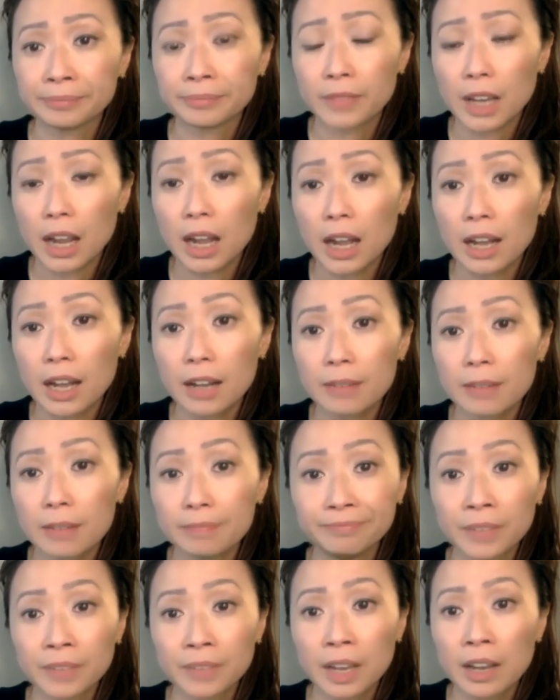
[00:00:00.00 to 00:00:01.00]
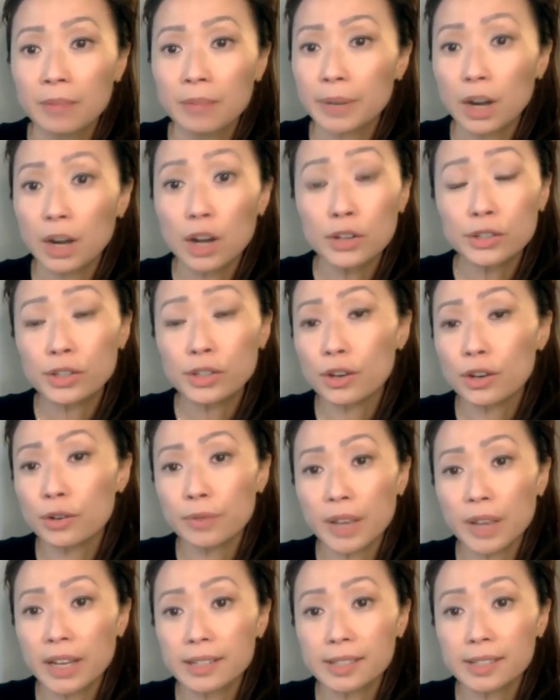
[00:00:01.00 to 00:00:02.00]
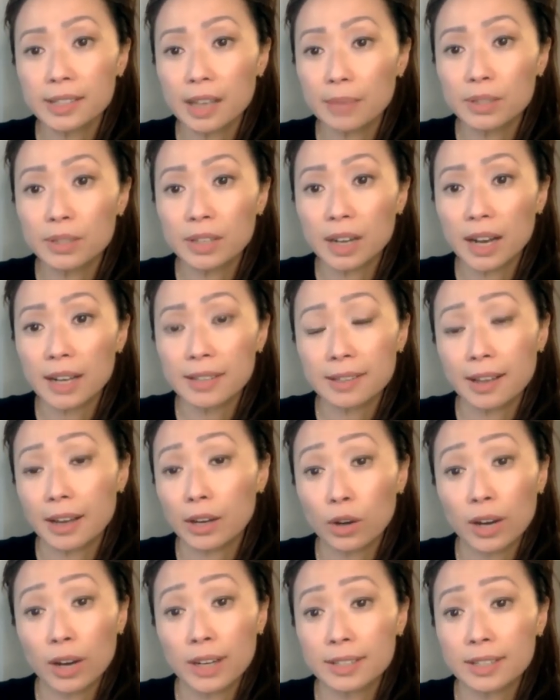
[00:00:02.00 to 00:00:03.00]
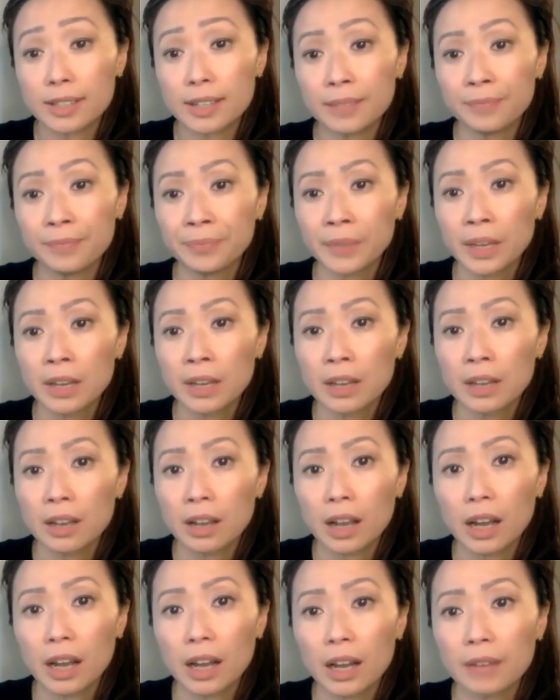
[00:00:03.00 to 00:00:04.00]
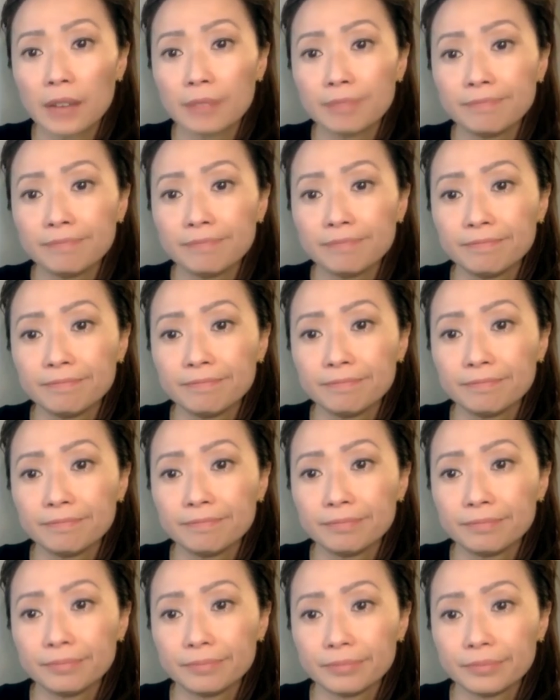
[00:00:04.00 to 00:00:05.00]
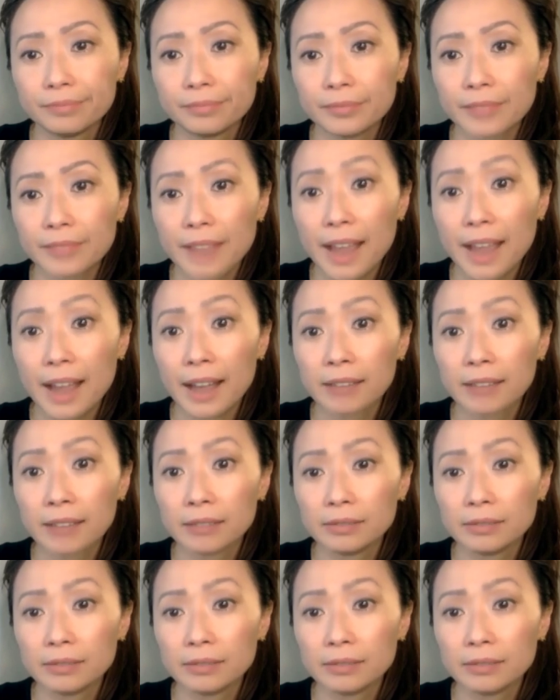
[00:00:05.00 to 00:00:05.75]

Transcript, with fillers: um, but also it can subsidize like crazy um, yeah